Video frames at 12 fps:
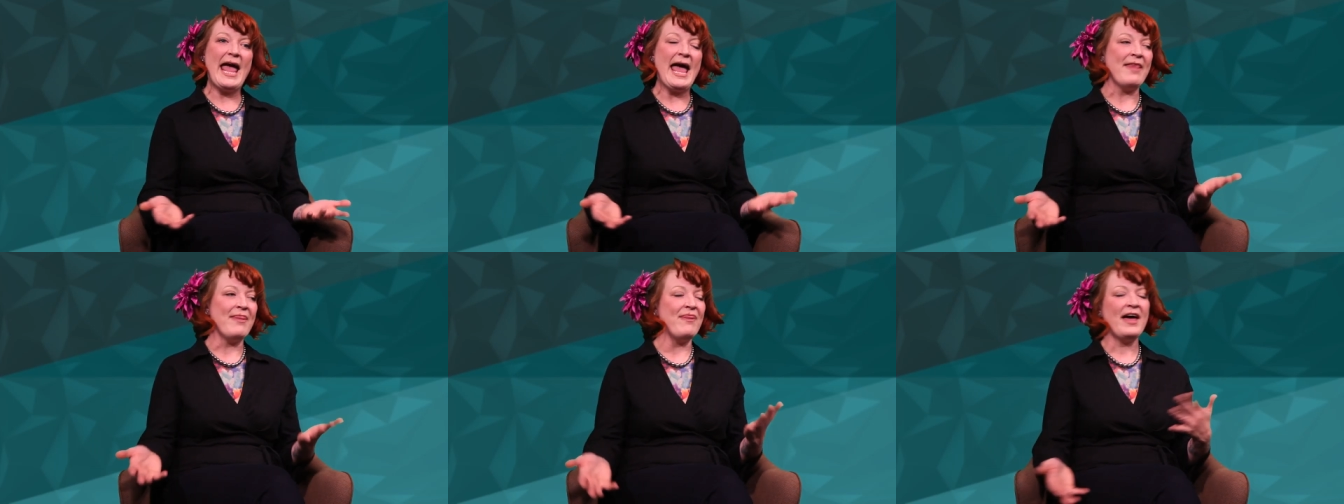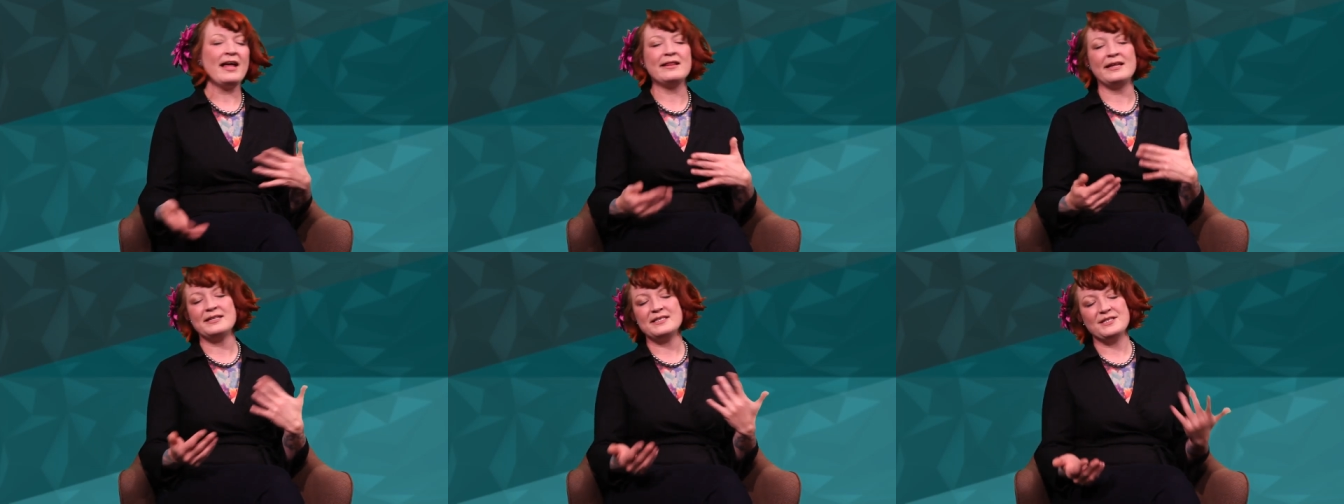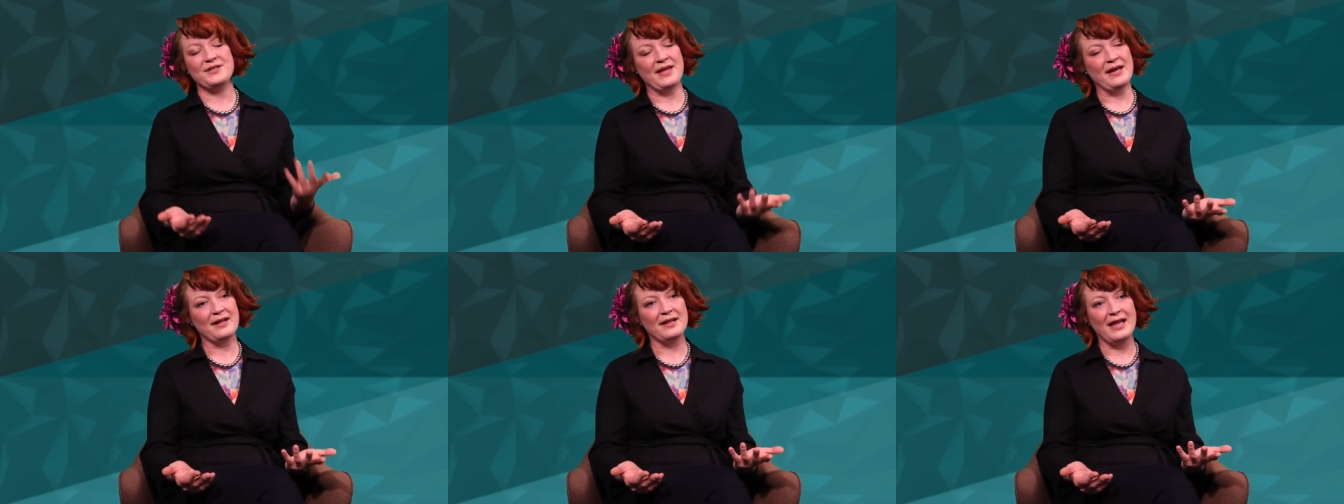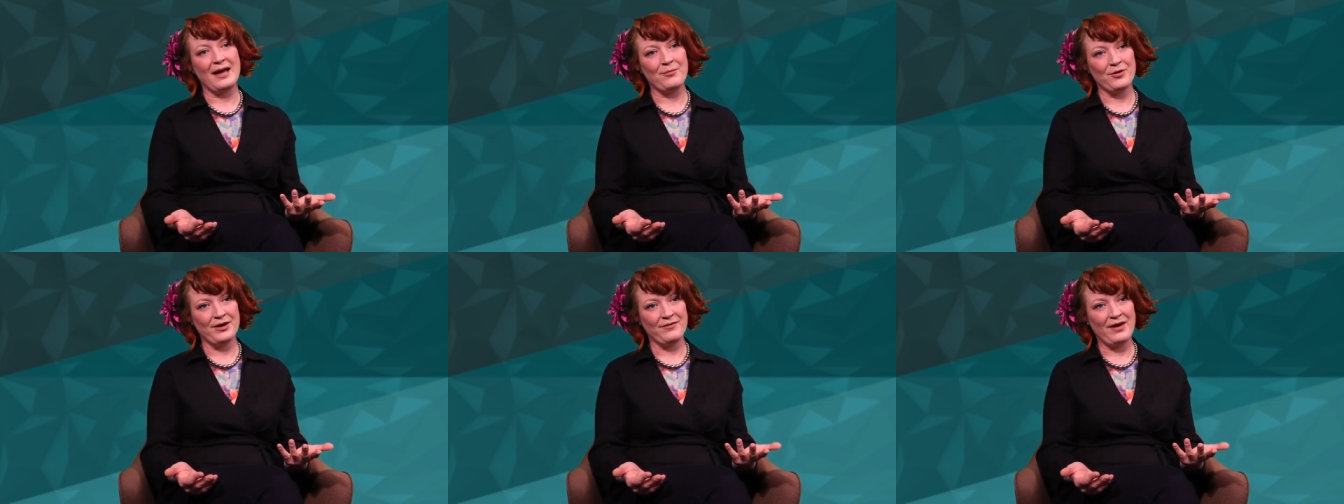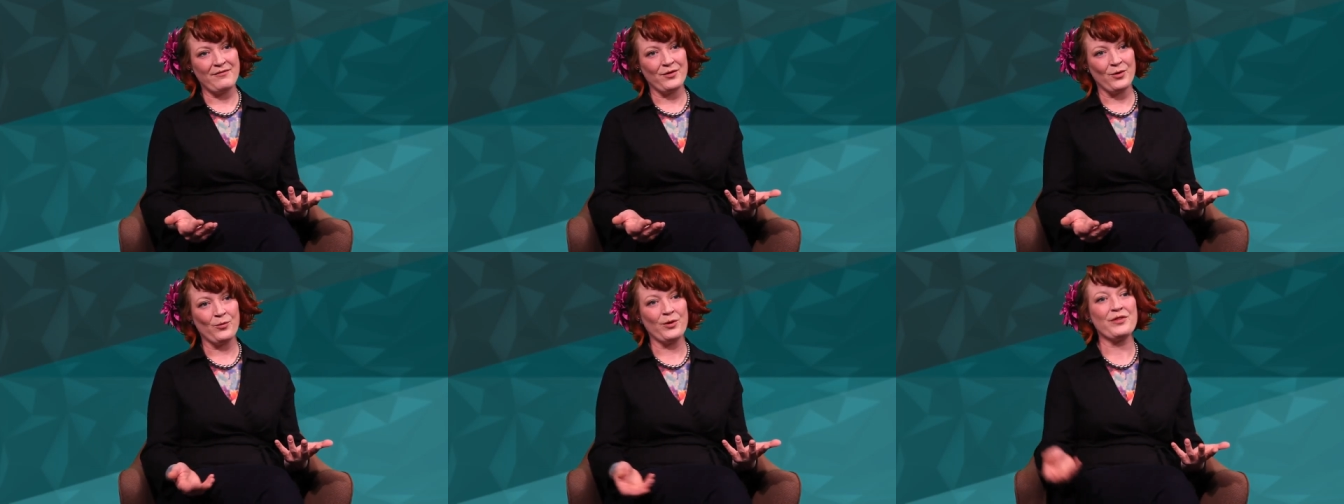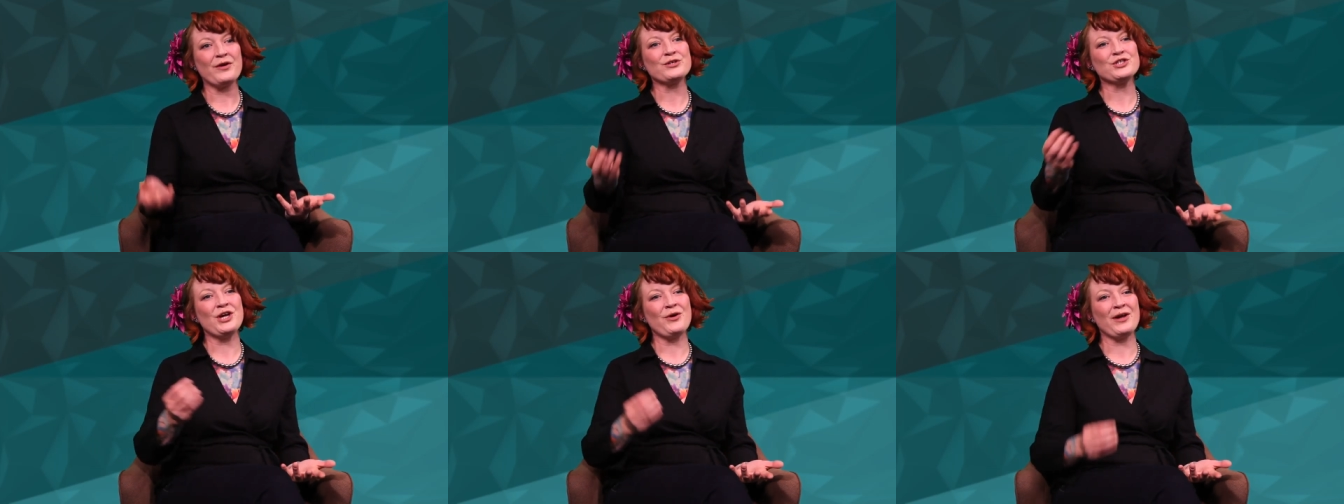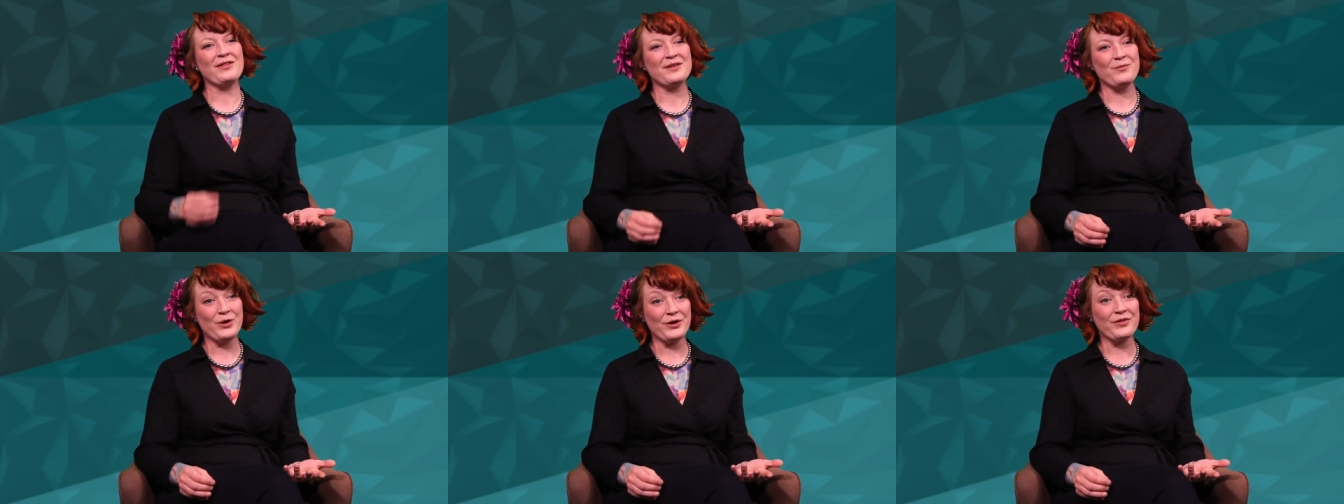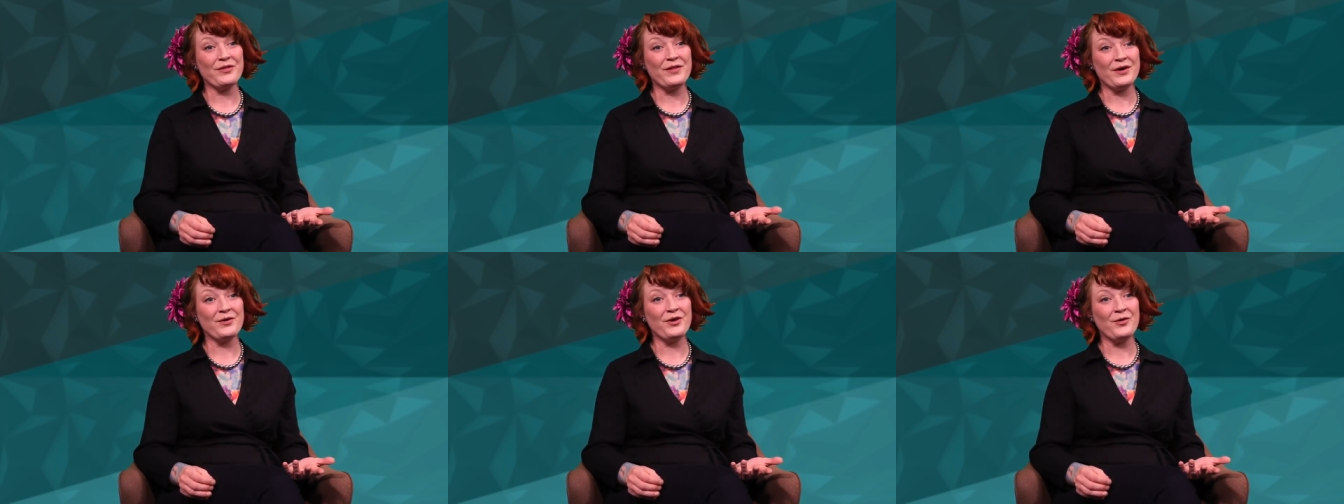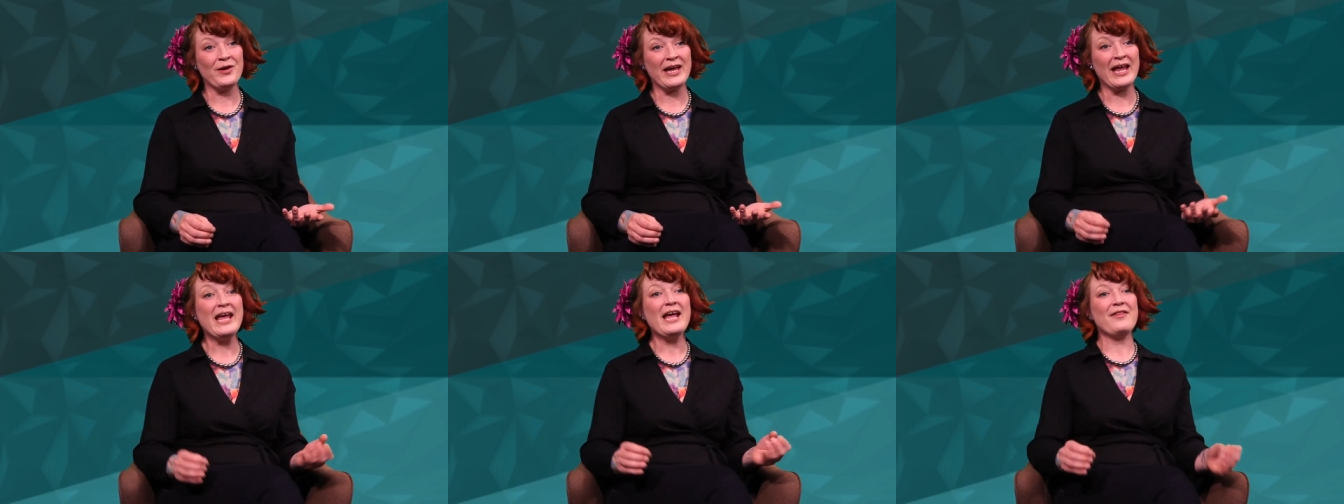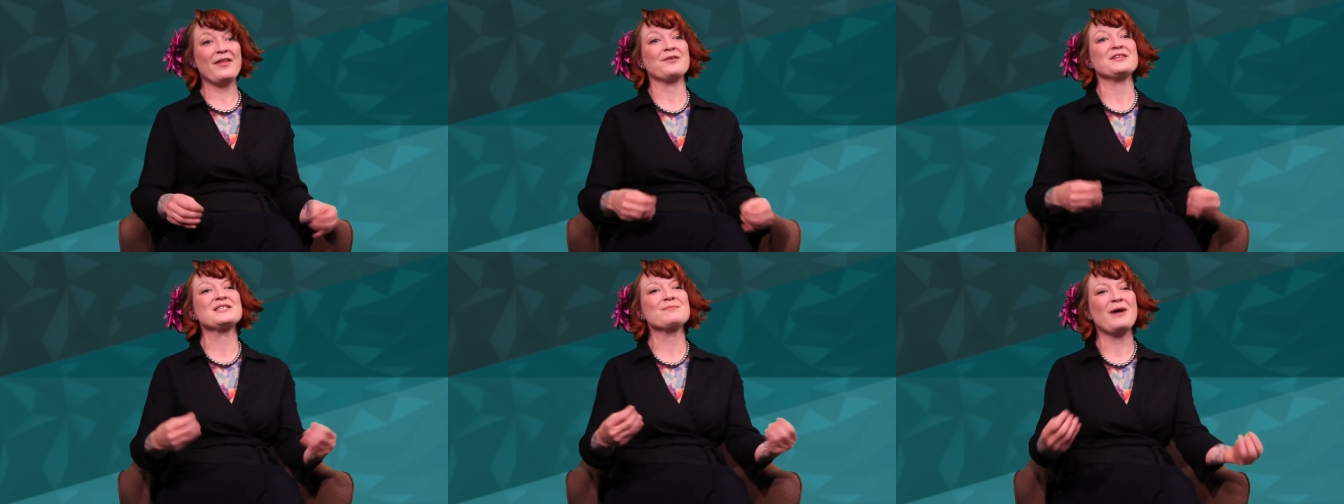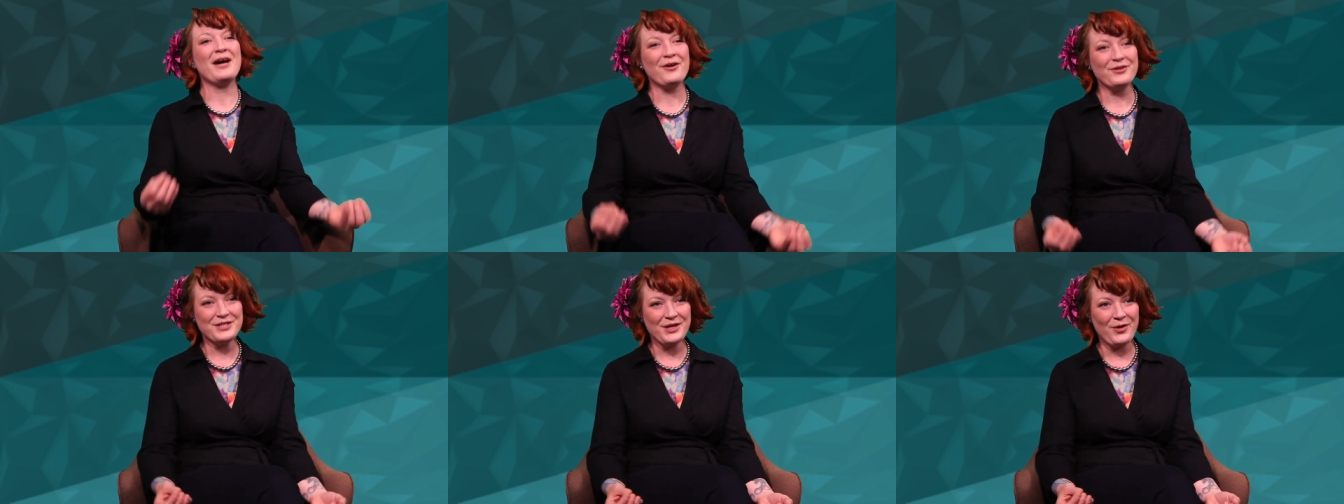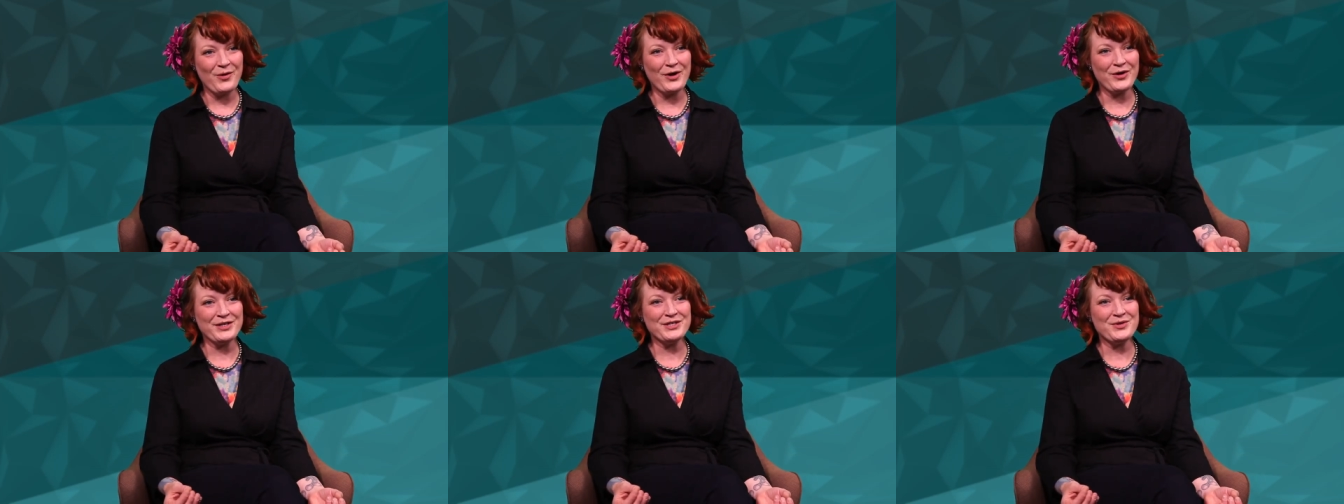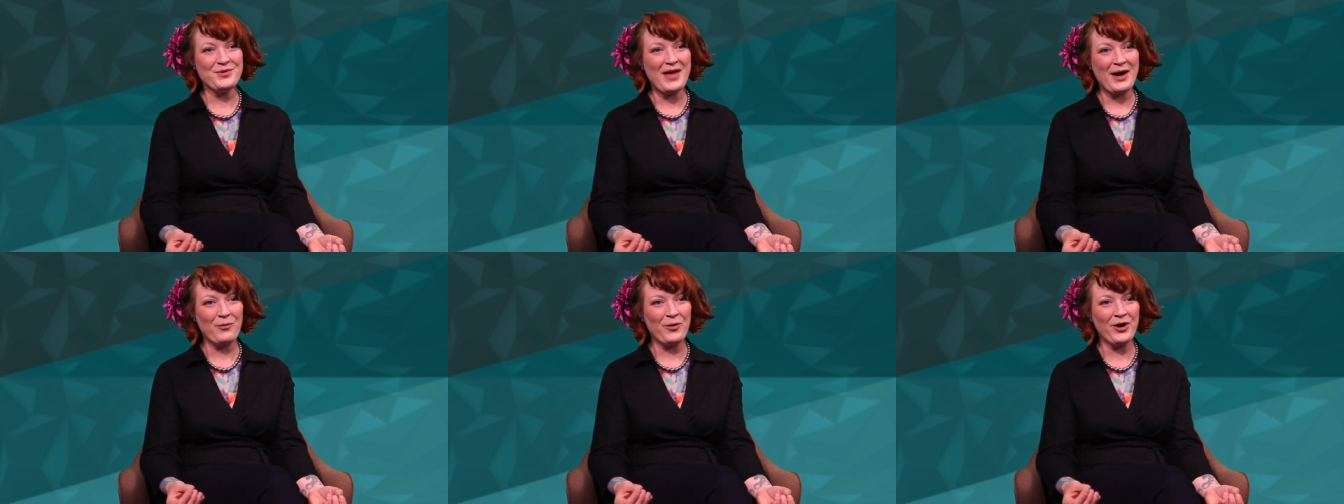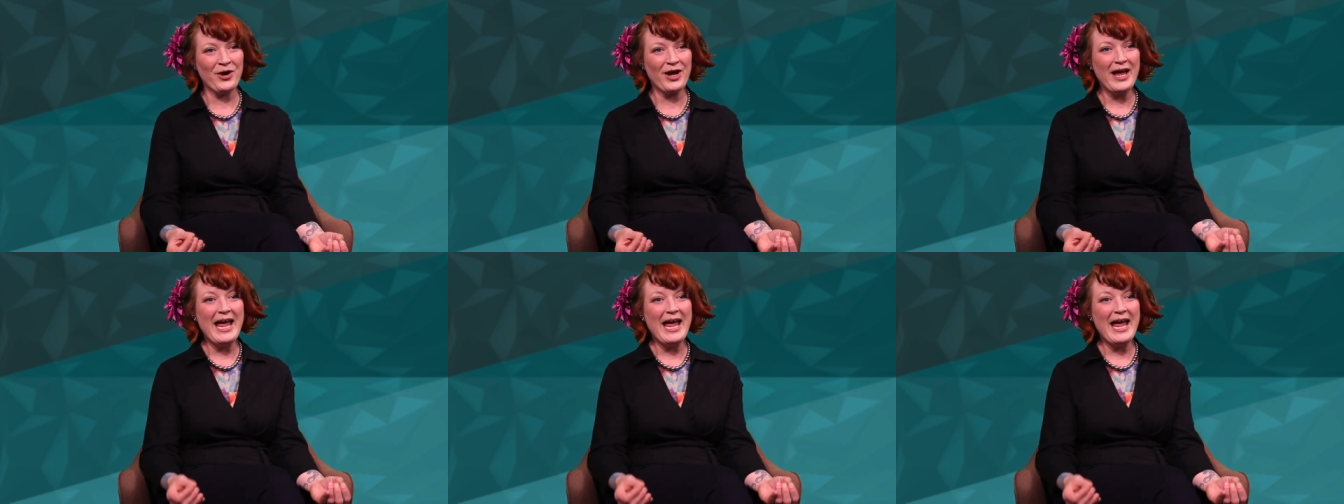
and that leads to that collaborative effort where they're sharing the work that they're doing. They're inspired to go out and do that work.